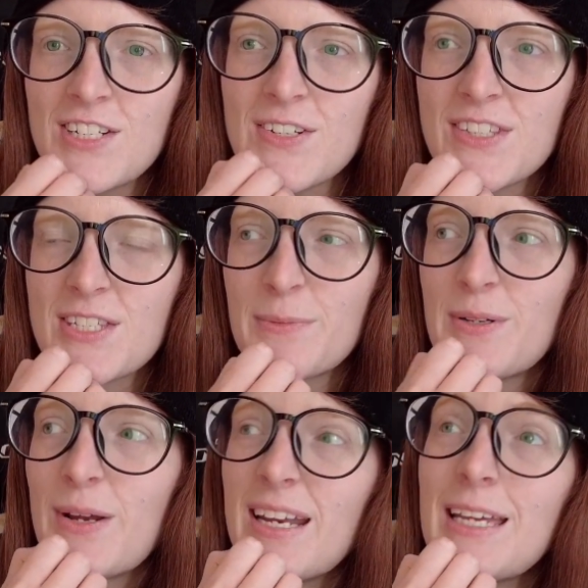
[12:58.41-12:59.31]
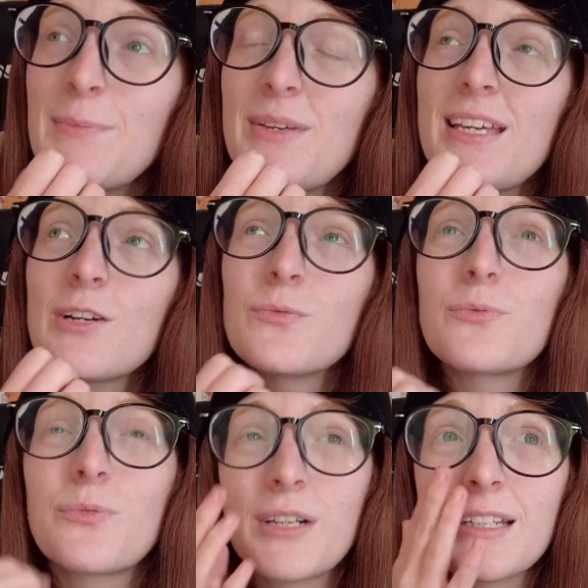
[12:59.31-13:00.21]
during the summer, and it can be
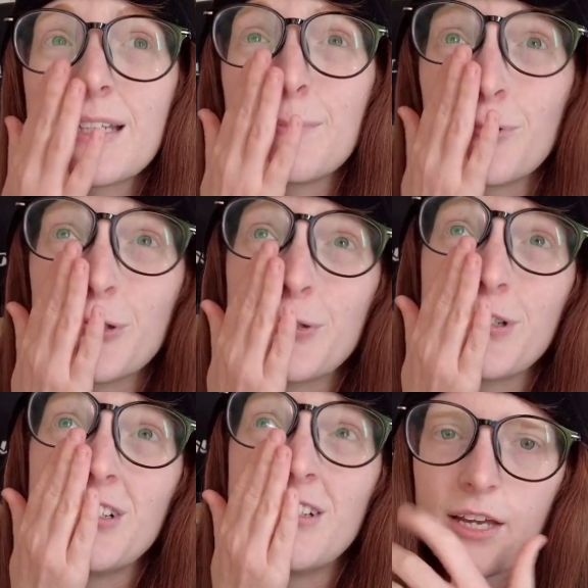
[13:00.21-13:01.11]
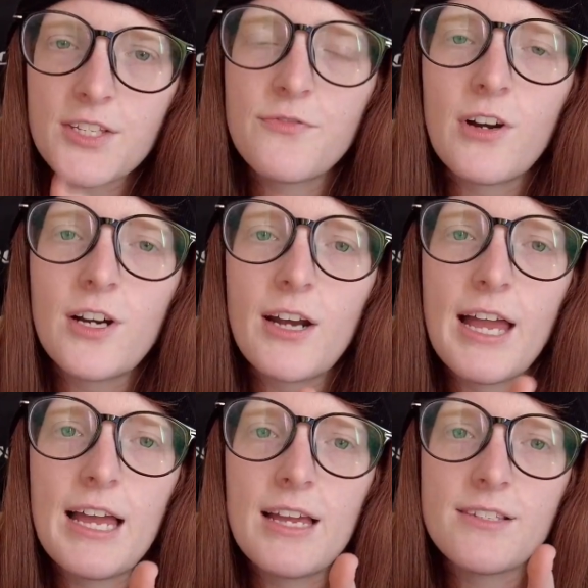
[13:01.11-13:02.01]
really brutal. As far
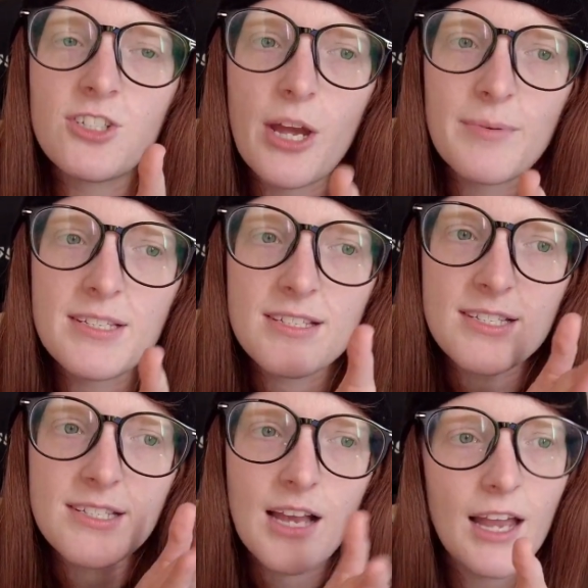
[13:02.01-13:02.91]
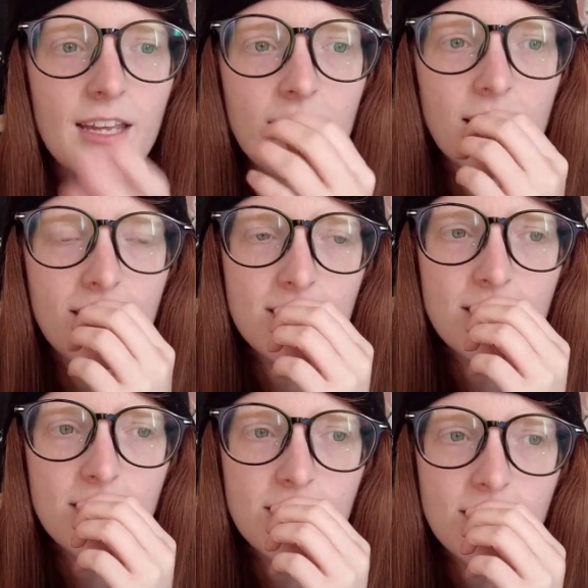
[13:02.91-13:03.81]
as Japanese society is
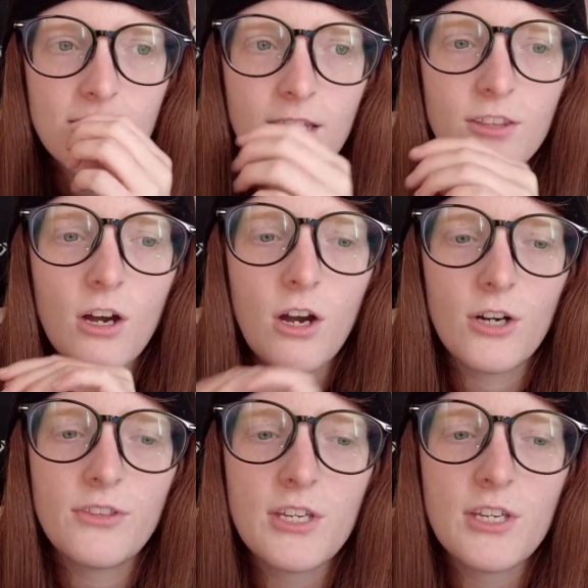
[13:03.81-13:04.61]
concerned, like the hard